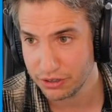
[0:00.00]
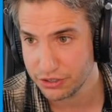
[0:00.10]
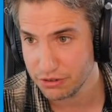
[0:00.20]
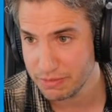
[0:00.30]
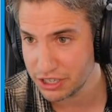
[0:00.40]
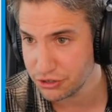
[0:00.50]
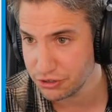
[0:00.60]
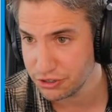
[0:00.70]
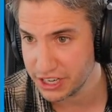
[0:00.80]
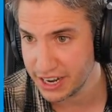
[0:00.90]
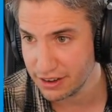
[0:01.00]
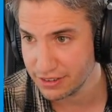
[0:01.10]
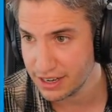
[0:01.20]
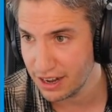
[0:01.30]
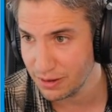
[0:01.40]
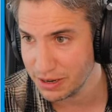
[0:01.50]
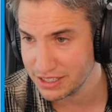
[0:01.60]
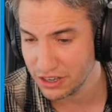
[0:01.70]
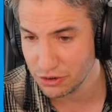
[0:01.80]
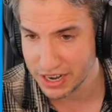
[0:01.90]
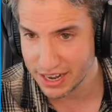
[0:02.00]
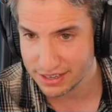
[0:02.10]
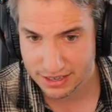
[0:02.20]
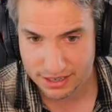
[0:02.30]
So make sure to check it out. Always done with that.